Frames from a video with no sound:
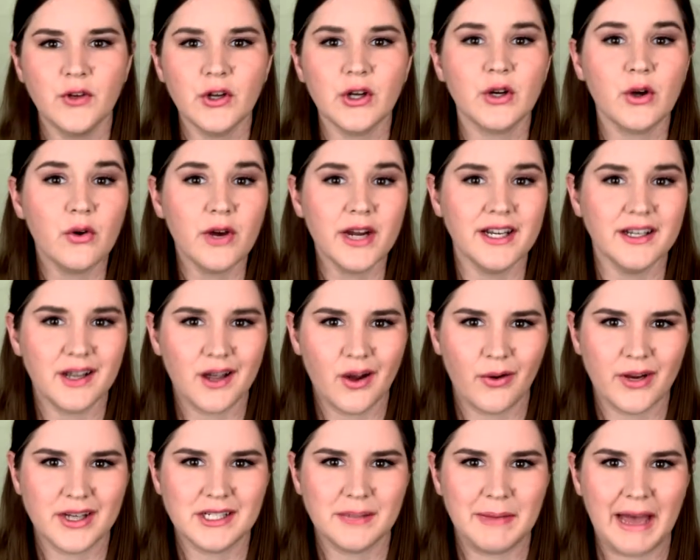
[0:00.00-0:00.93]
you're going to
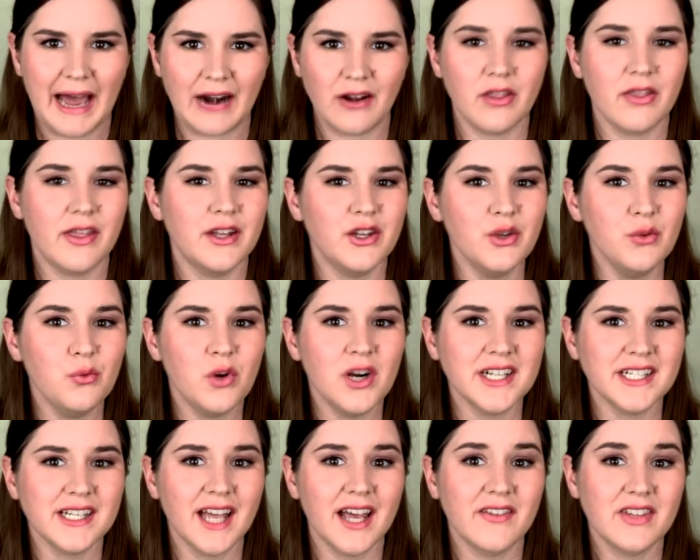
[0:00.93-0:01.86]
go into battle, then you
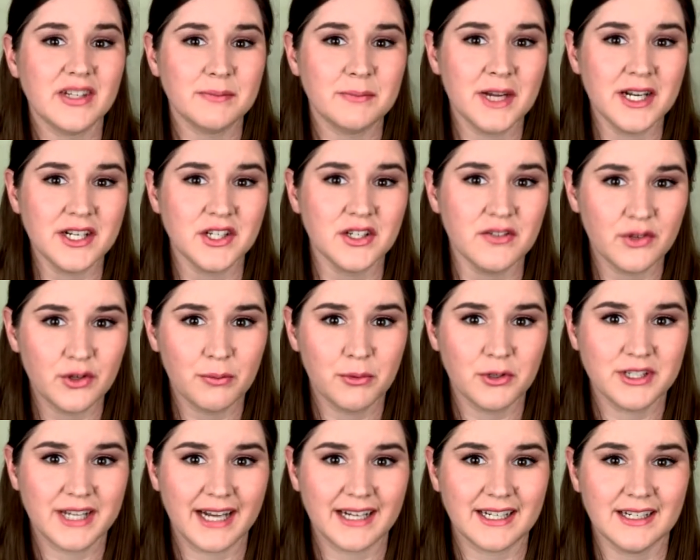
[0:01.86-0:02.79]
want to have as much of you
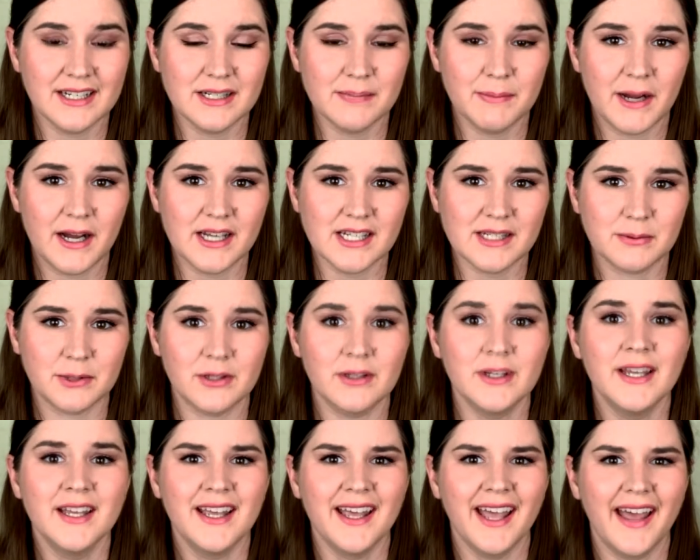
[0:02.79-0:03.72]
protected as possible.
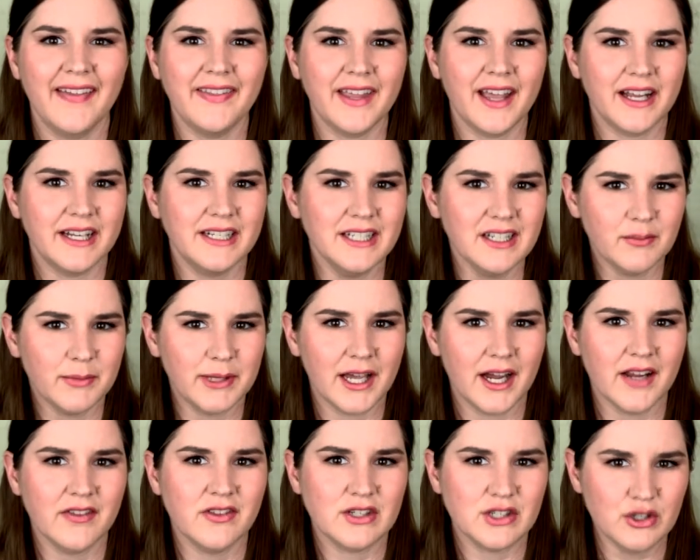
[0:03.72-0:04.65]
And the idea
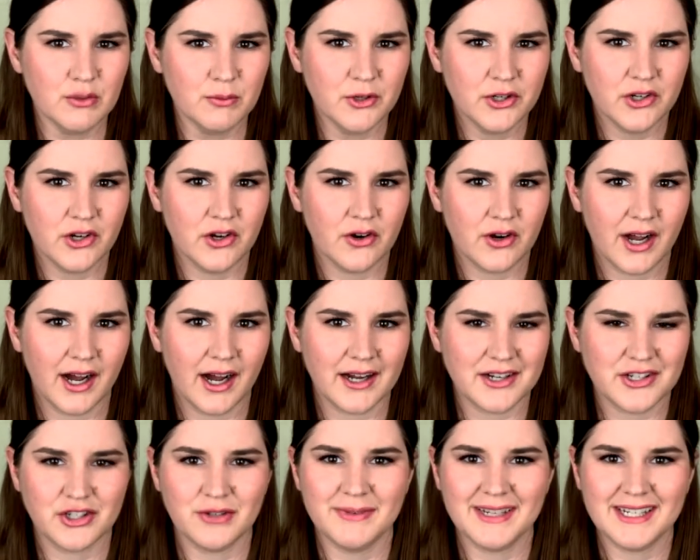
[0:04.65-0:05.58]
behind the superhero
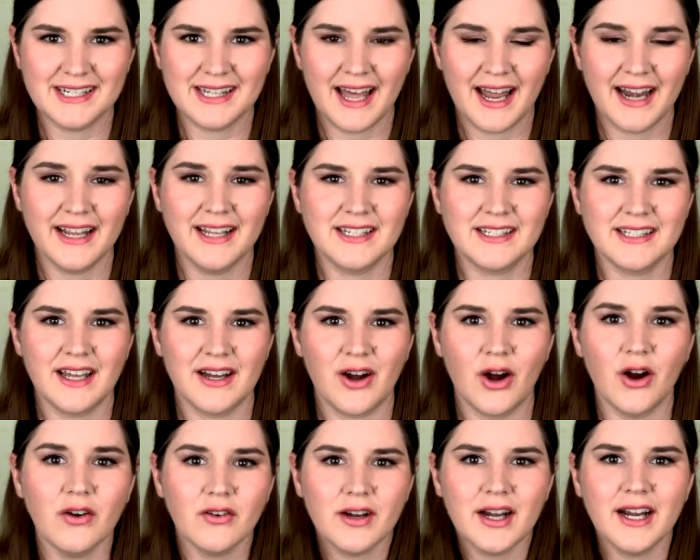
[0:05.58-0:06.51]
costume is that it's
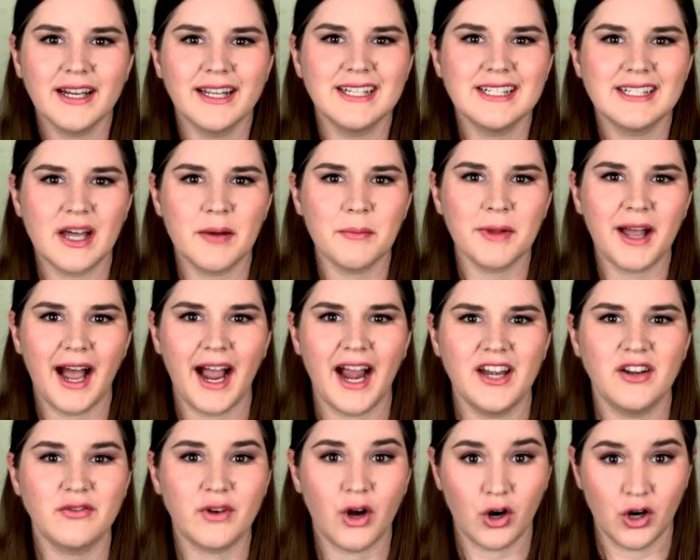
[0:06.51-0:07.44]
already some
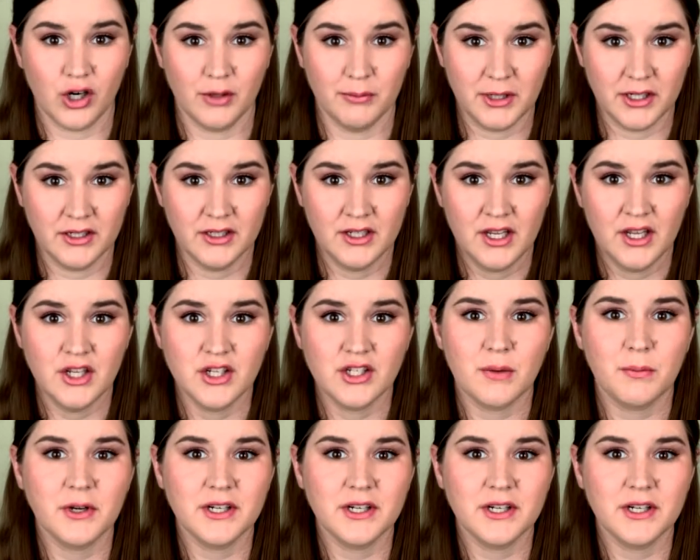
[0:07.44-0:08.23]
kind of armor to